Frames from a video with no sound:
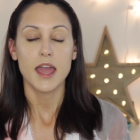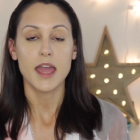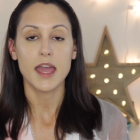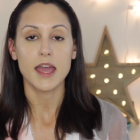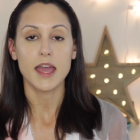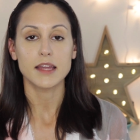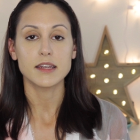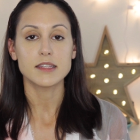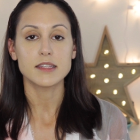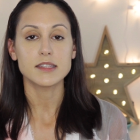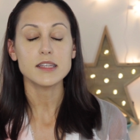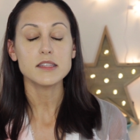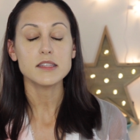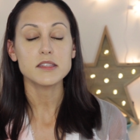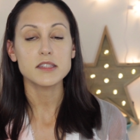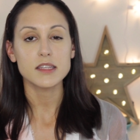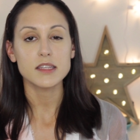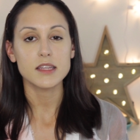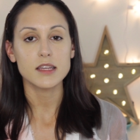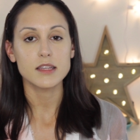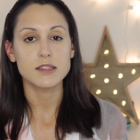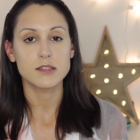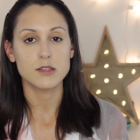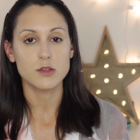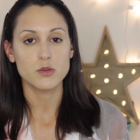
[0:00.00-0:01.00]
And since
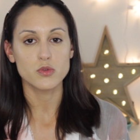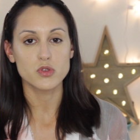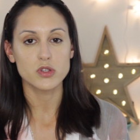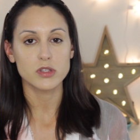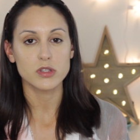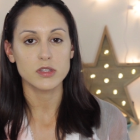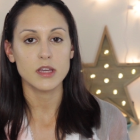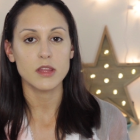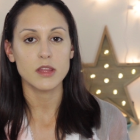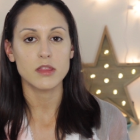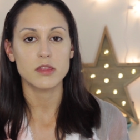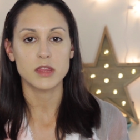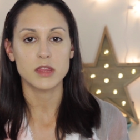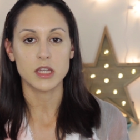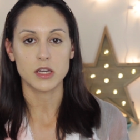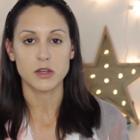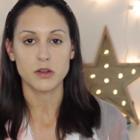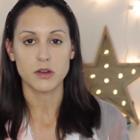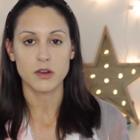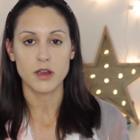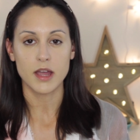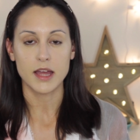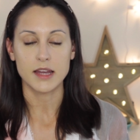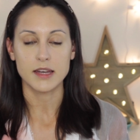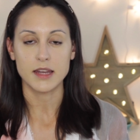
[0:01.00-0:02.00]
it is usually
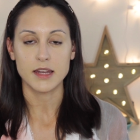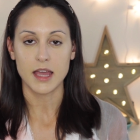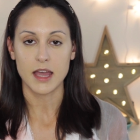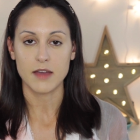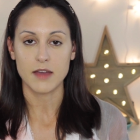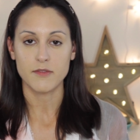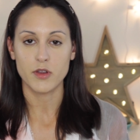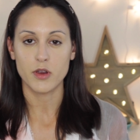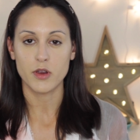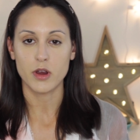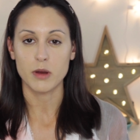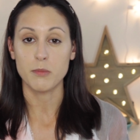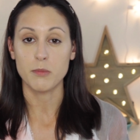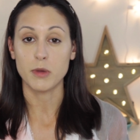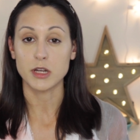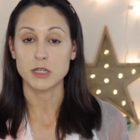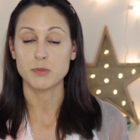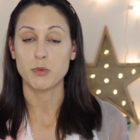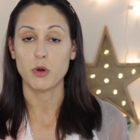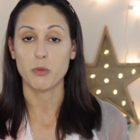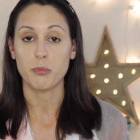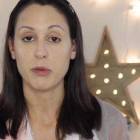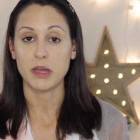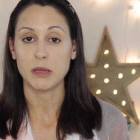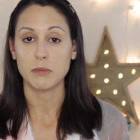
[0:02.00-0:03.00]
thicker and heavier and much
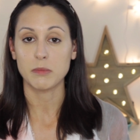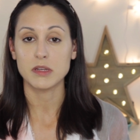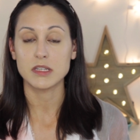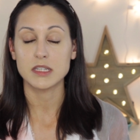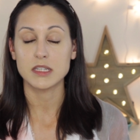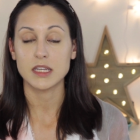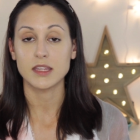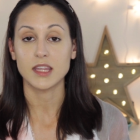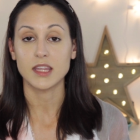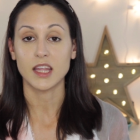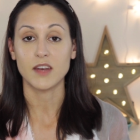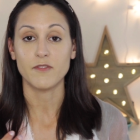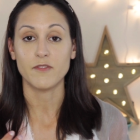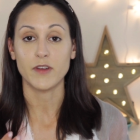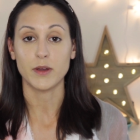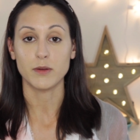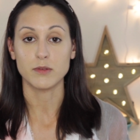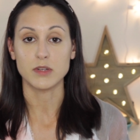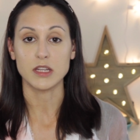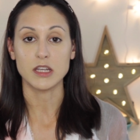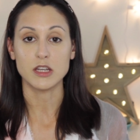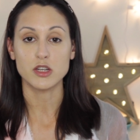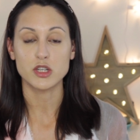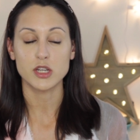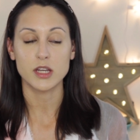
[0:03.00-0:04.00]
more pigmented than
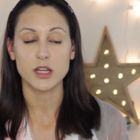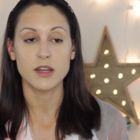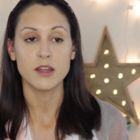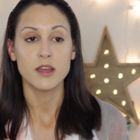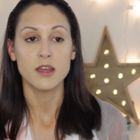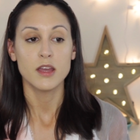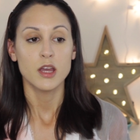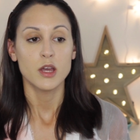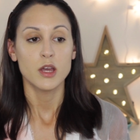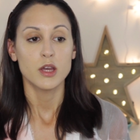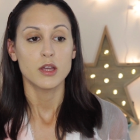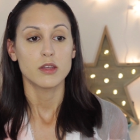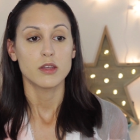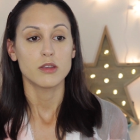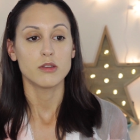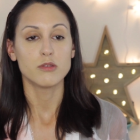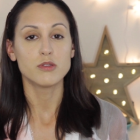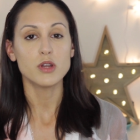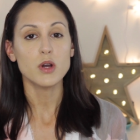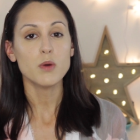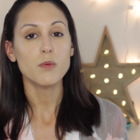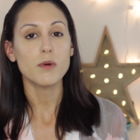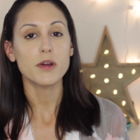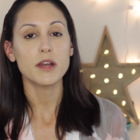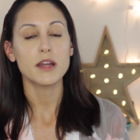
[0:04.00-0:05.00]
foundation, you don't